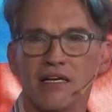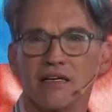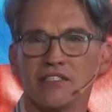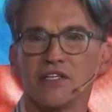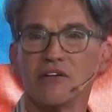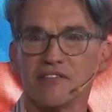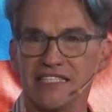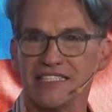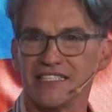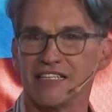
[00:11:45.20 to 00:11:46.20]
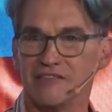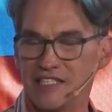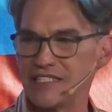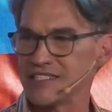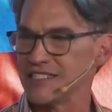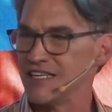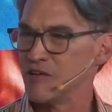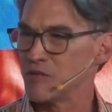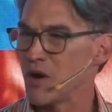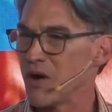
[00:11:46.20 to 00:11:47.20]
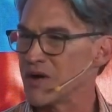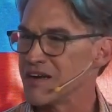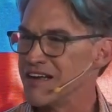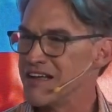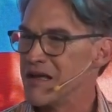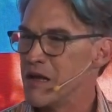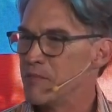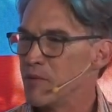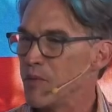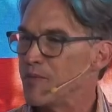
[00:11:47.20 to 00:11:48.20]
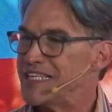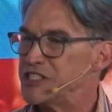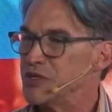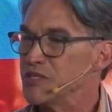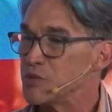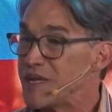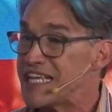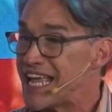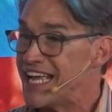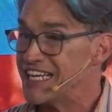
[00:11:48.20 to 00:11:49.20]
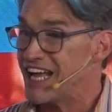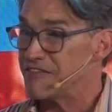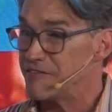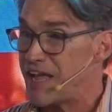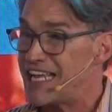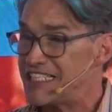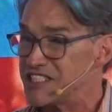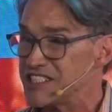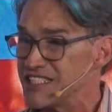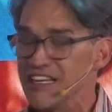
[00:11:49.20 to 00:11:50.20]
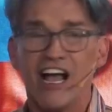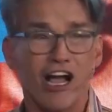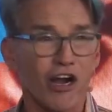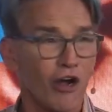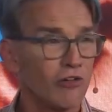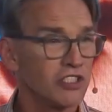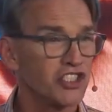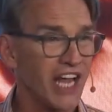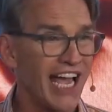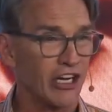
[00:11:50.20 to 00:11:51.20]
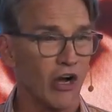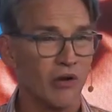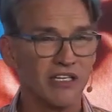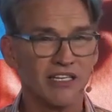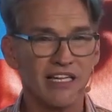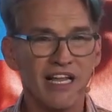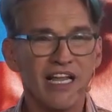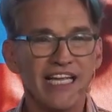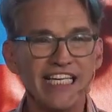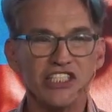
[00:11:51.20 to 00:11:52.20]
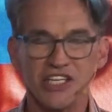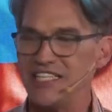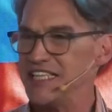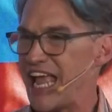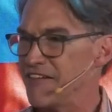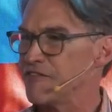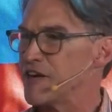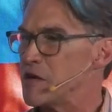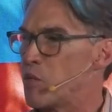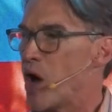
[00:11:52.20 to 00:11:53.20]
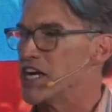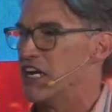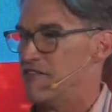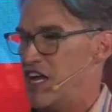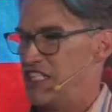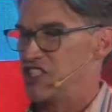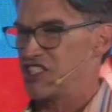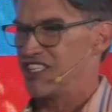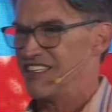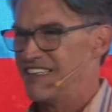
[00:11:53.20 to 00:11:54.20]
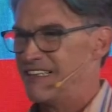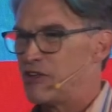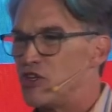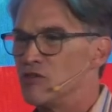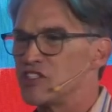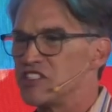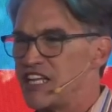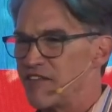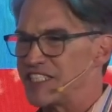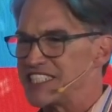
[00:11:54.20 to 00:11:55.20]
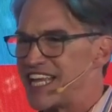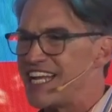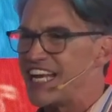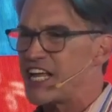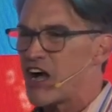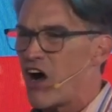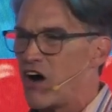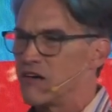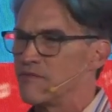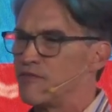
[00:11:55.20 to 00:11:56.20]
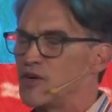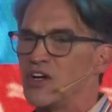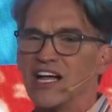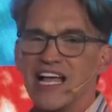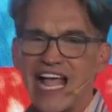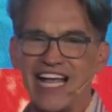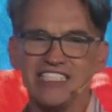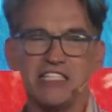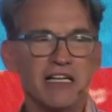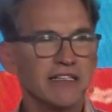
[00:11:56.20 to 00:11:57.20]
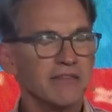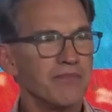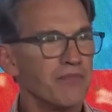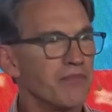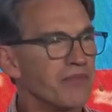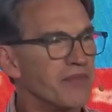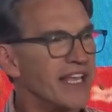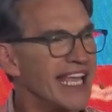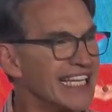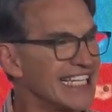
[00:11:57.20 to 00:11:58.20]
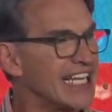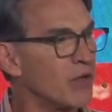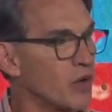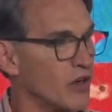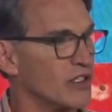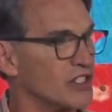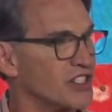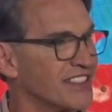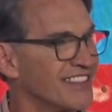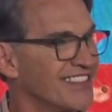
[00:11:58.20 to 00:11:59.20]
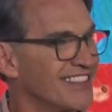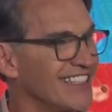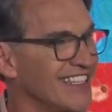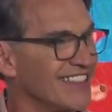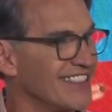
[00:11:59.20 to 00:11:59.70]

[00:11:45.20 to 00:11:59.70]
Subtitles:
servant of us wrong, but what we do is we cannot face our own shadow. Each and every one of us use devastating, harmful, and killing words in our